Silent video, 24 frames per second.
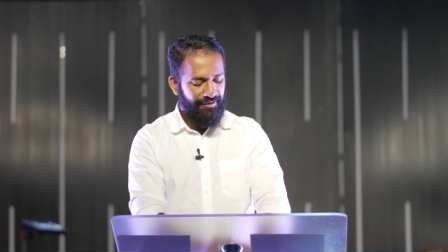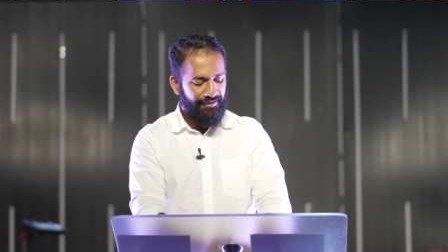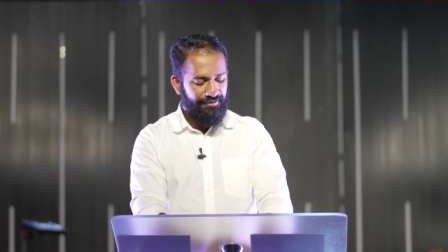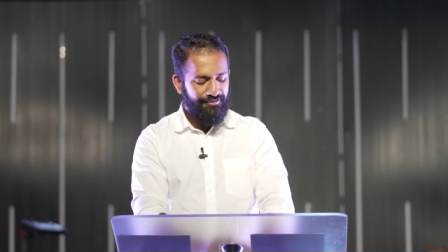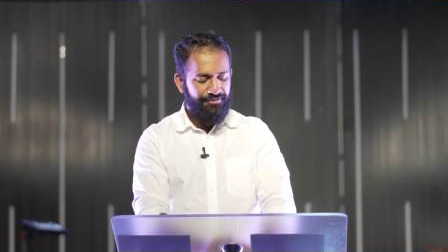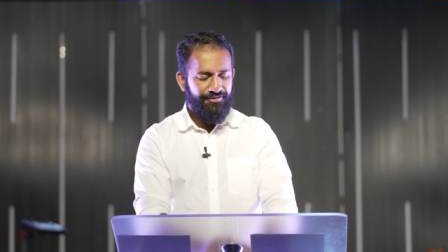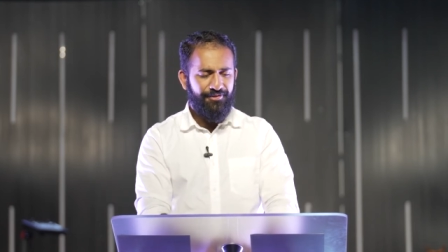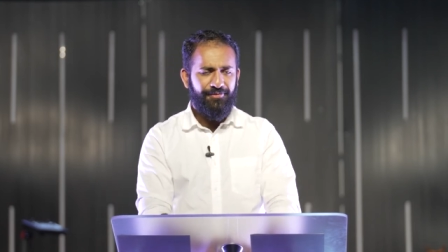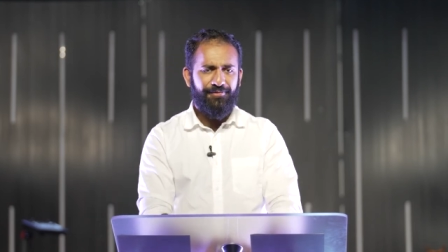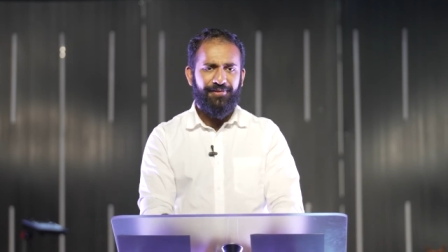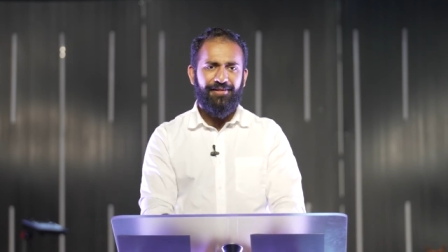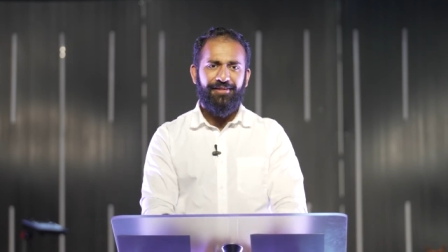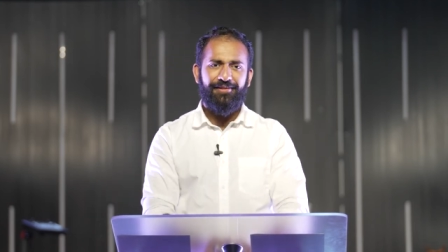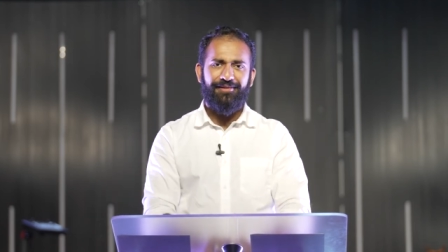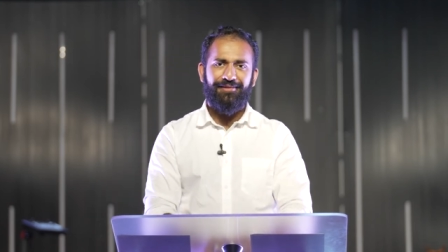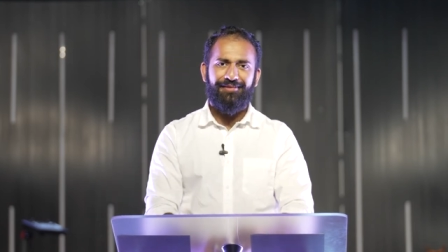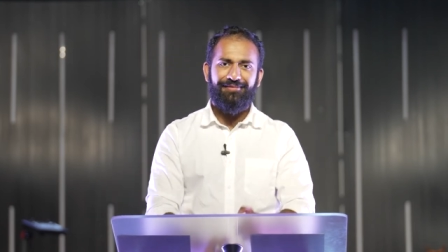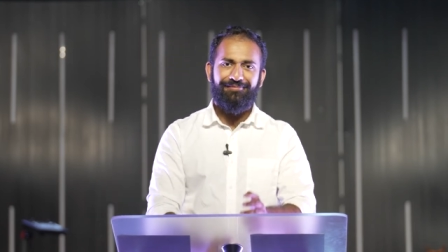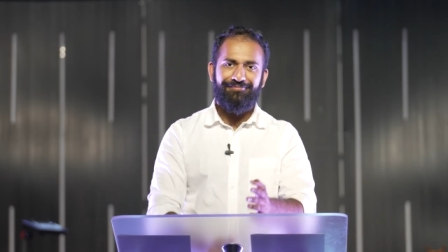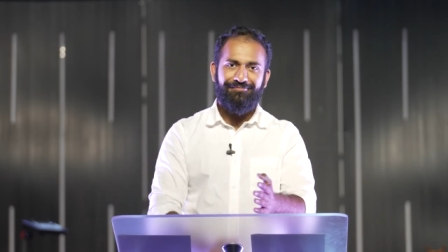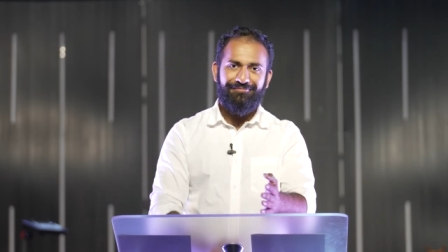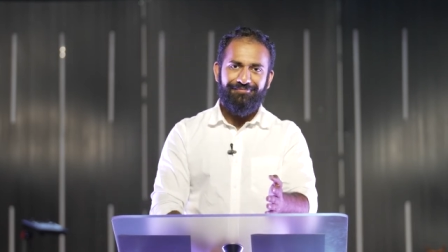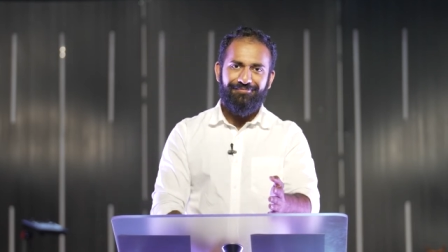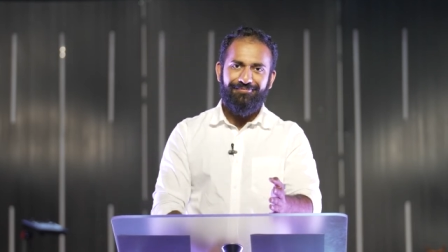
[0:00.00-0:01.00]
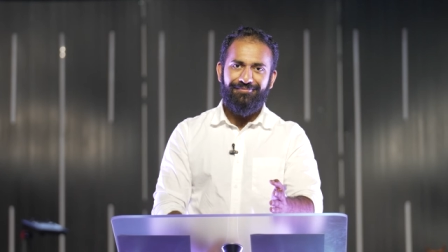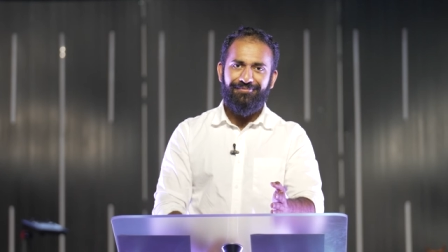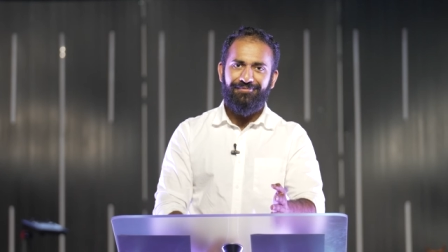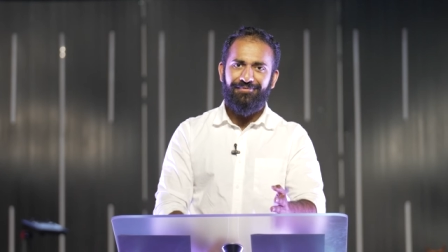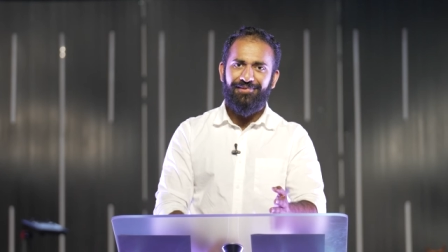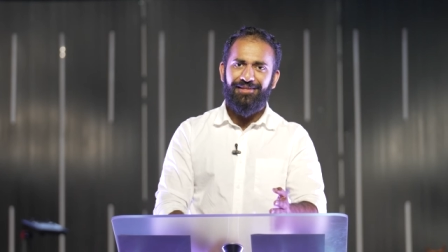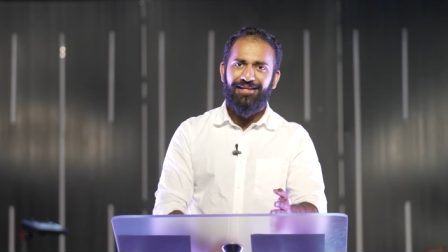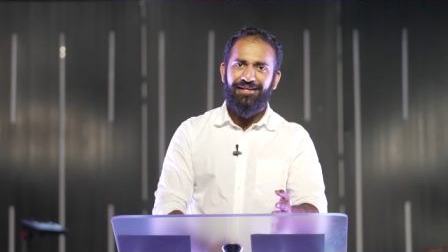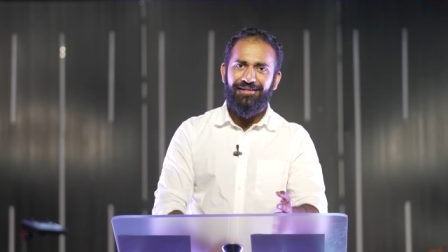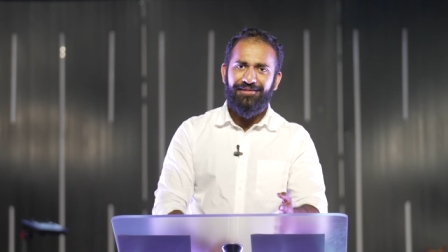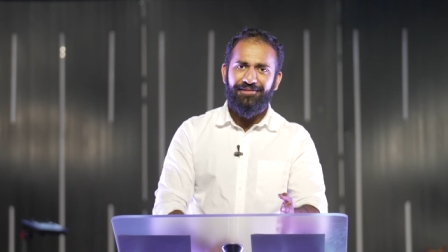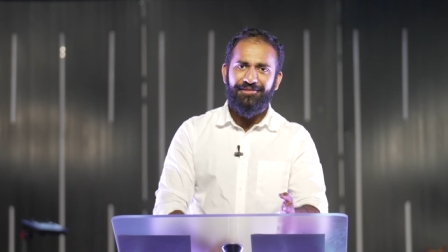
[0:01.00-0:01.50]
So then,
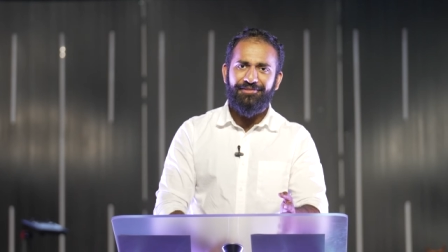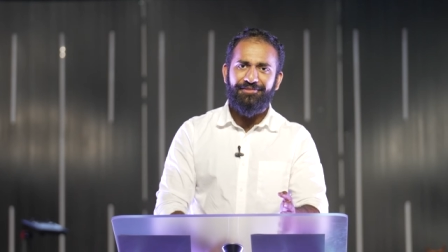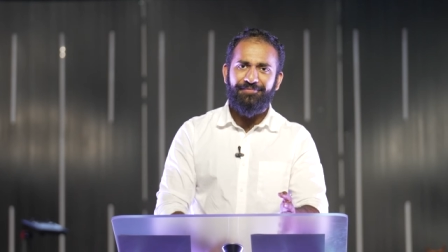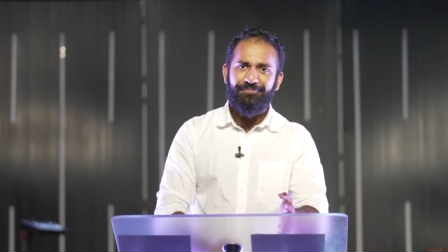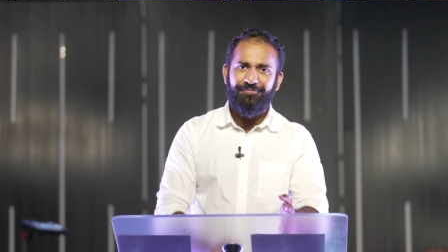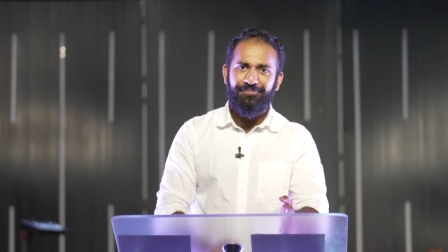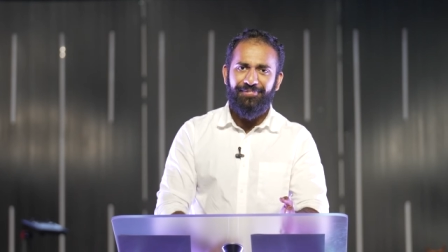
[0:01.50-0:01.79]
let us